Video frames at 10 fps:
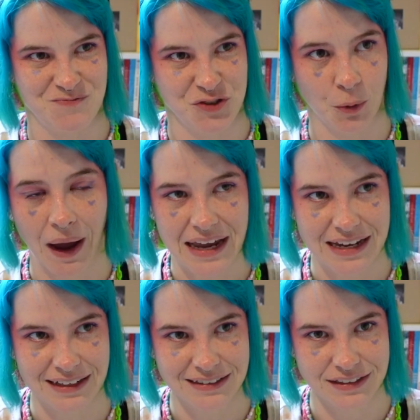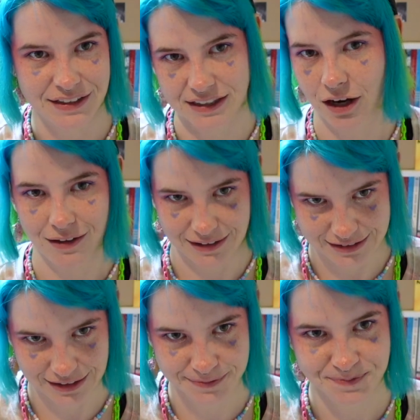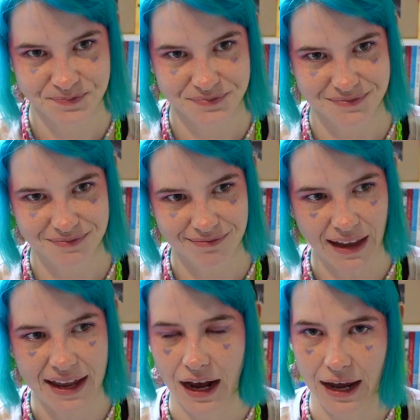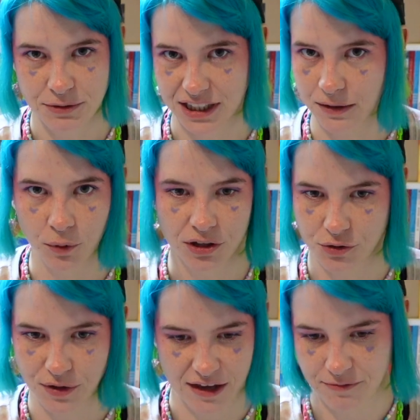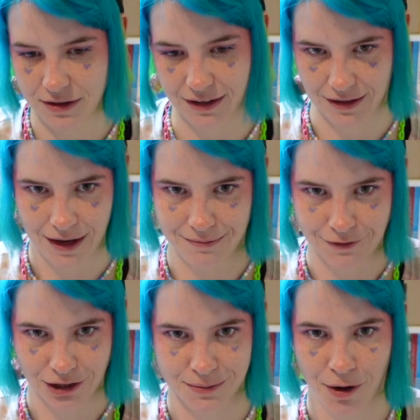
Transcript: So I did not listen, and I was like, well, you gave me, like, I got the